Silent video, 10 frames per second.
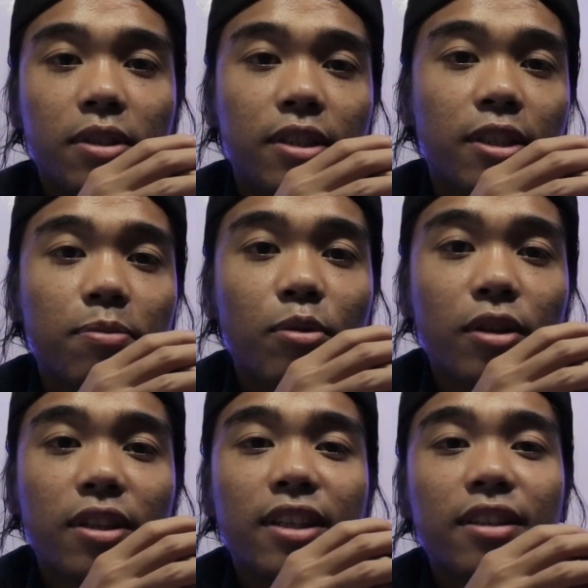but just
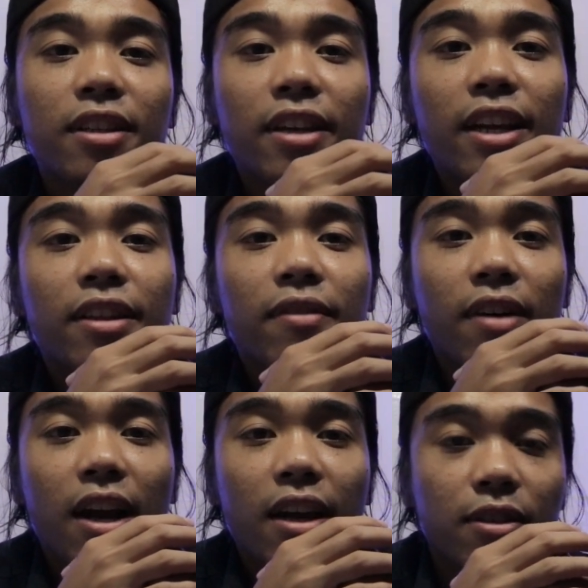put it in the native
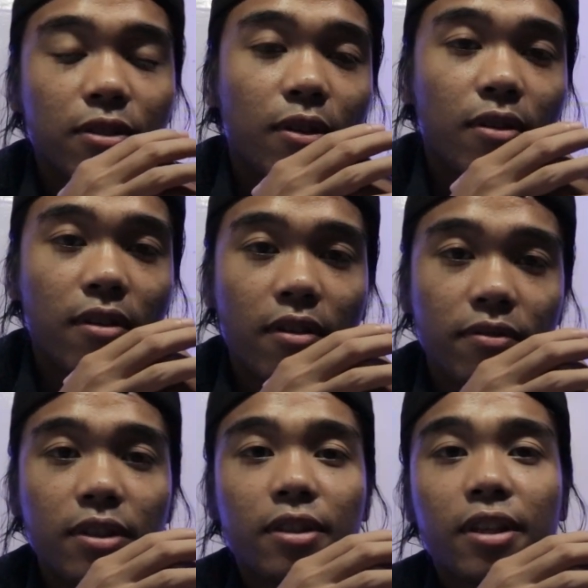ISO
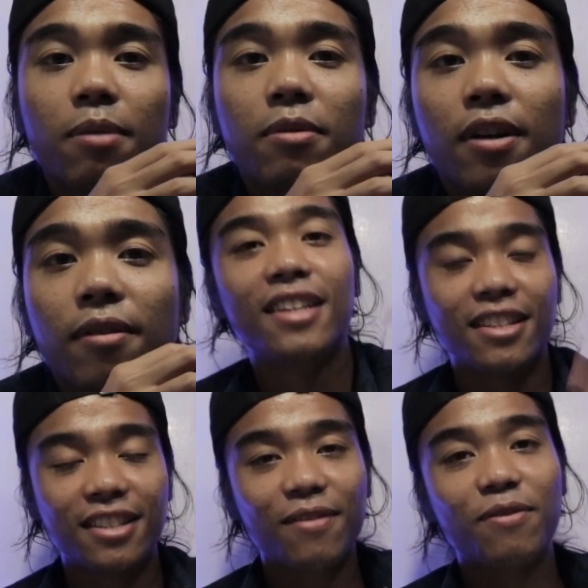of your camera.
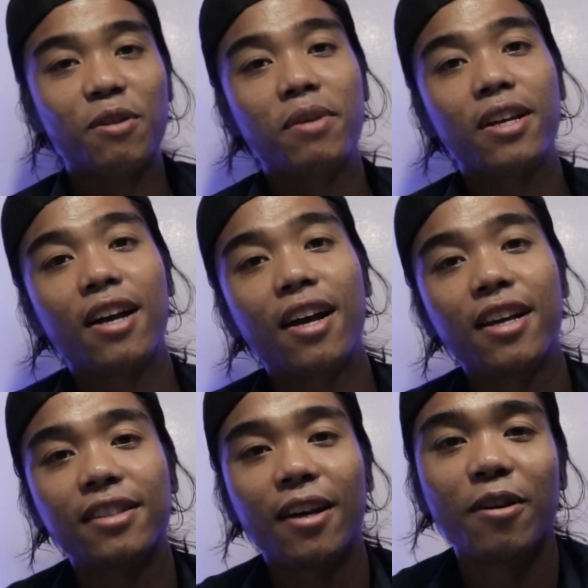That's it for me
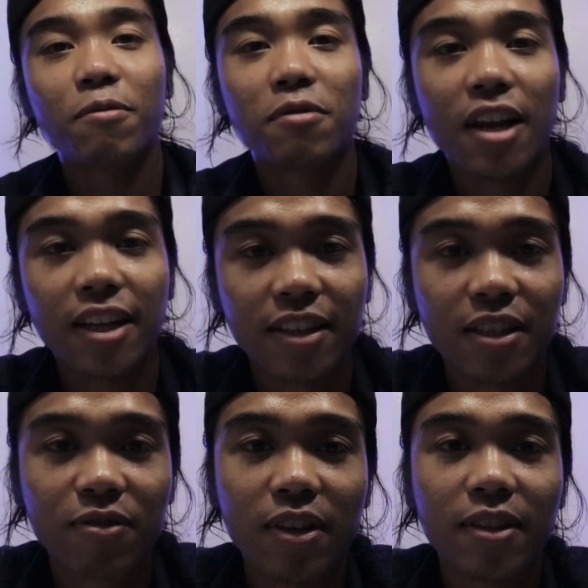guys. I hope you like
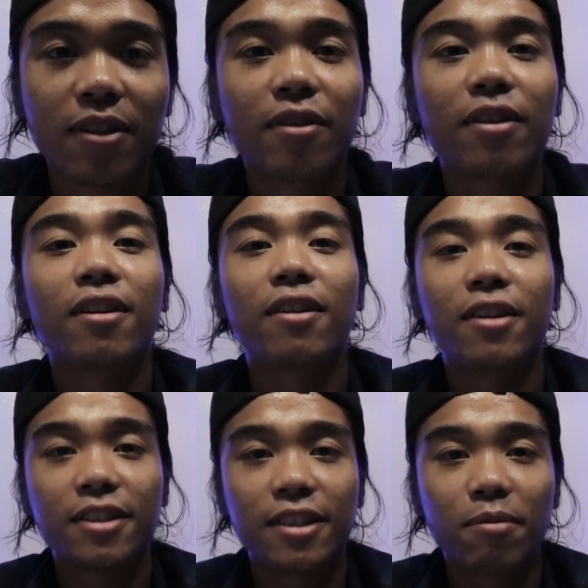this video and
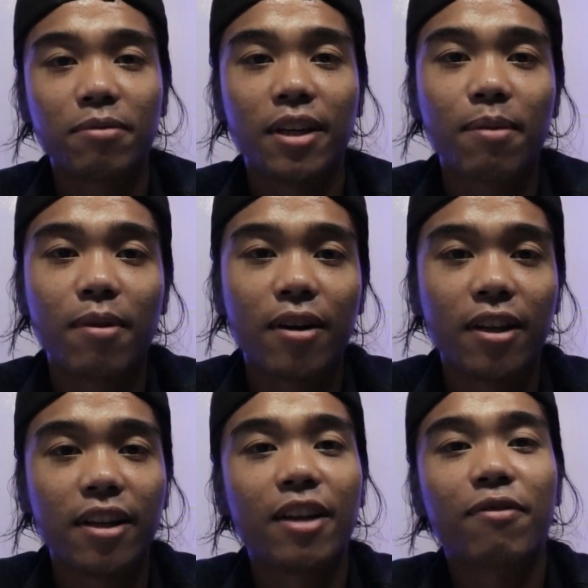learned something about
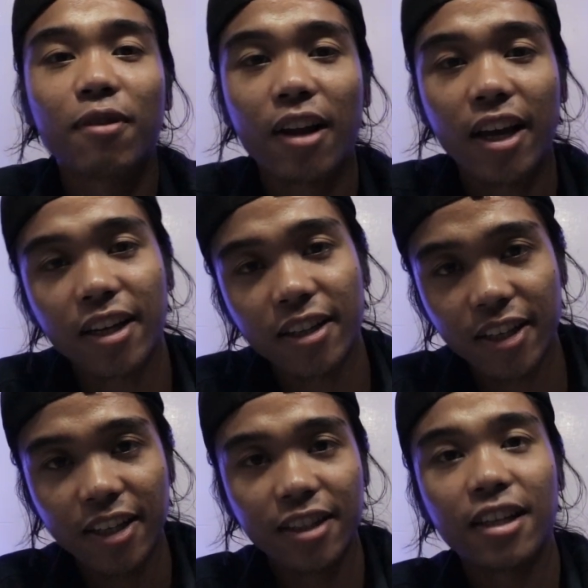it, and if you like it,
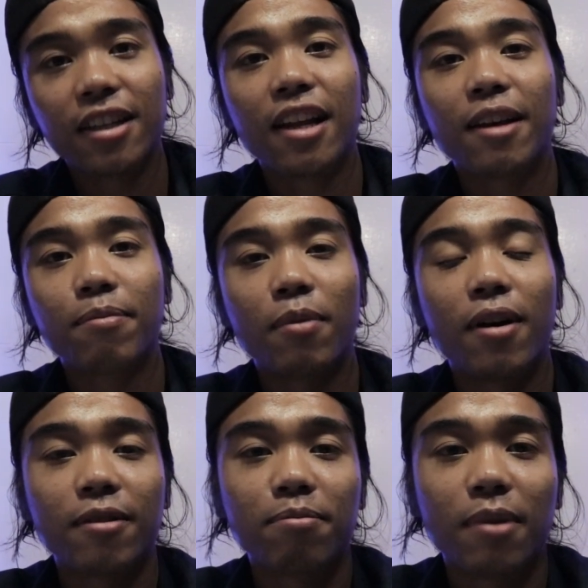hit that like
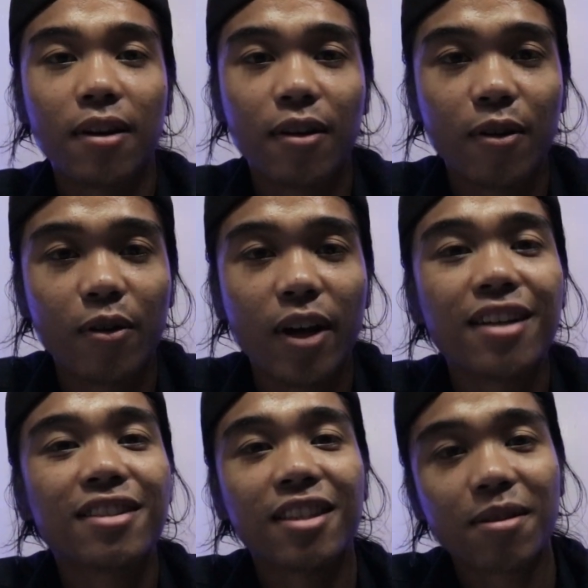button below
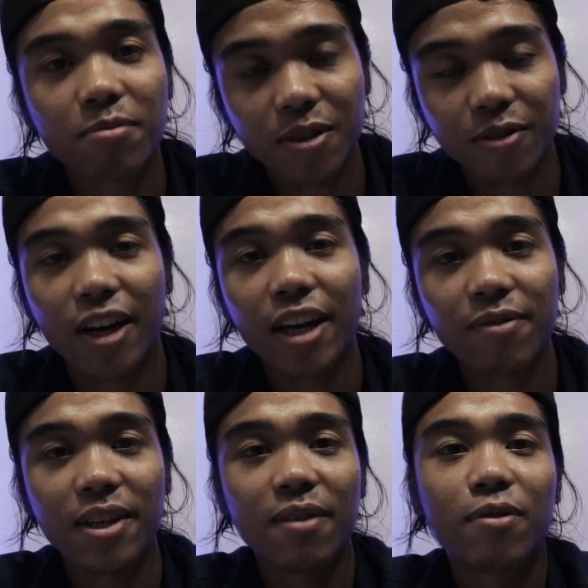and
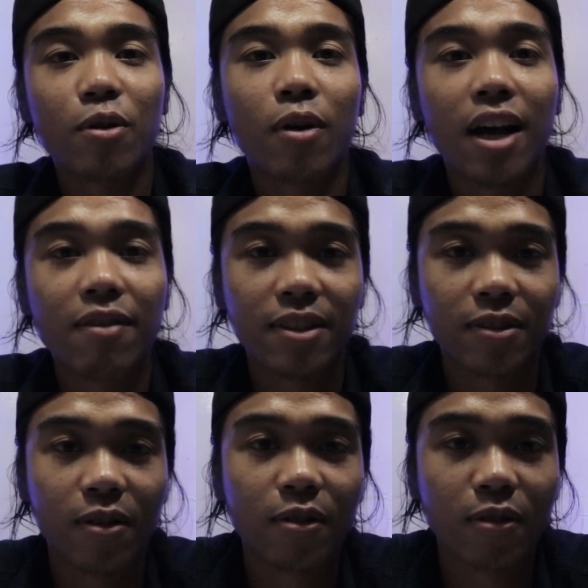subscribe if you
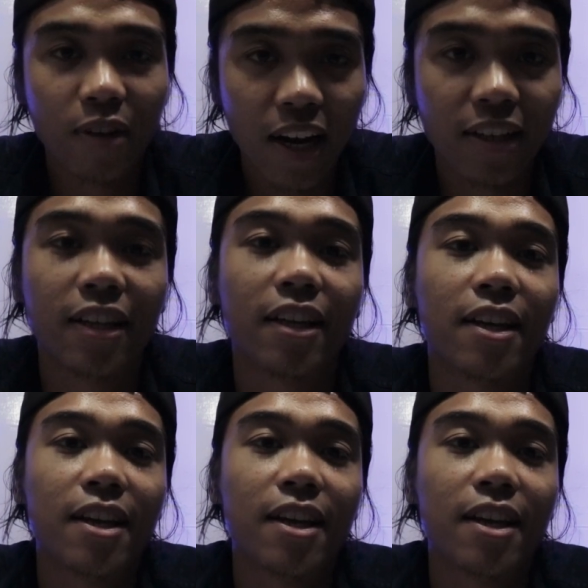haven't already.